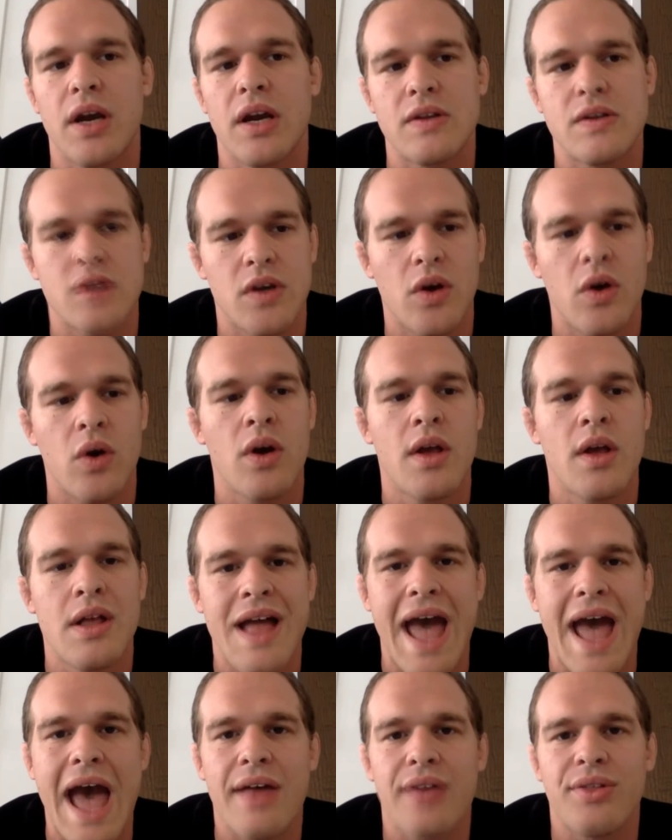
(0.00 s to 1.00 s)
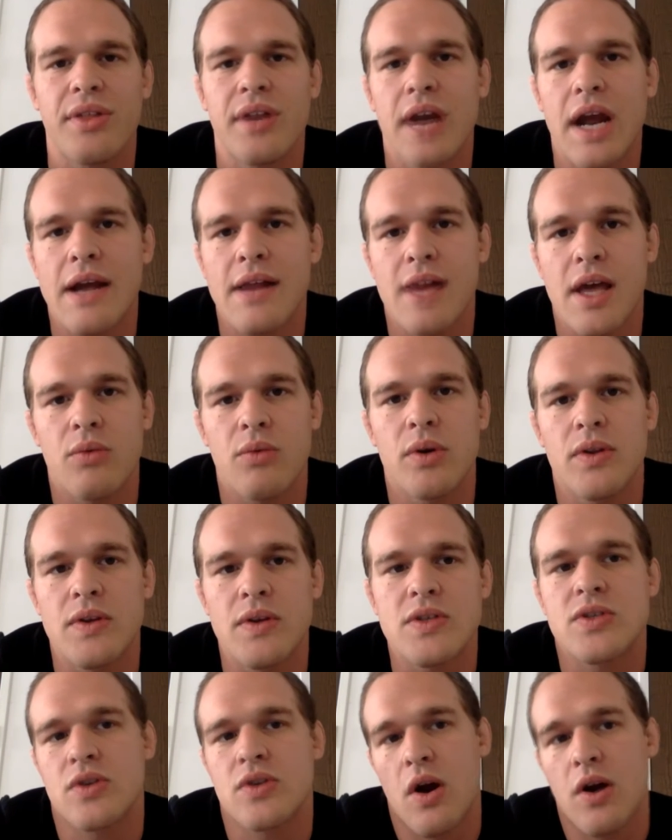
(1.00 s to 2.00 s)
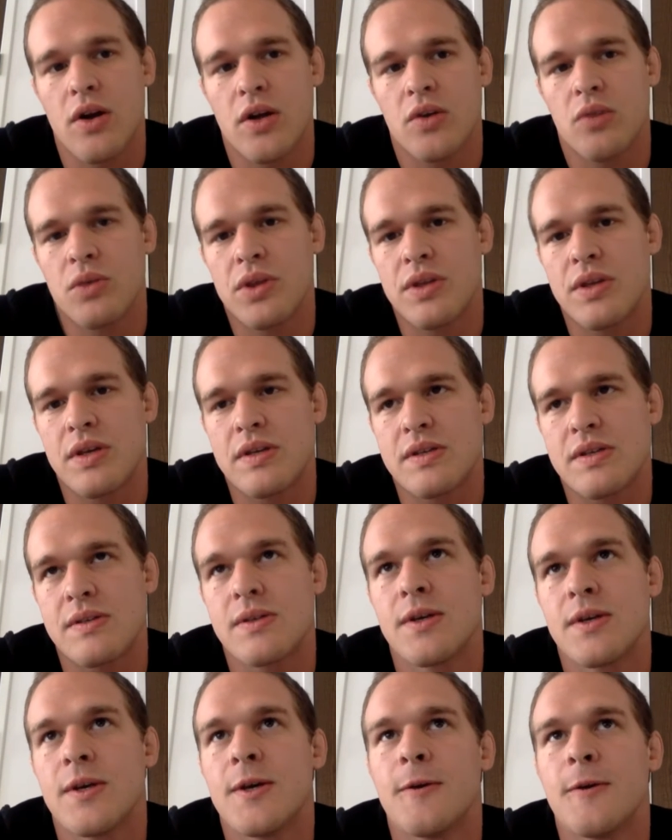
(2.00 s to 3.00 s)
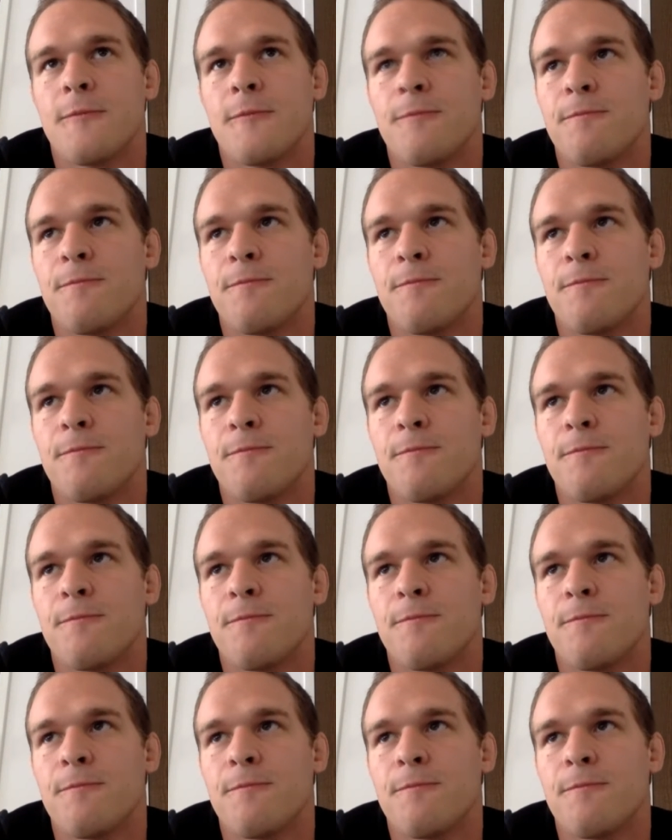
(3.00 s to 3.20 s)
And so Athlete Ally really started with this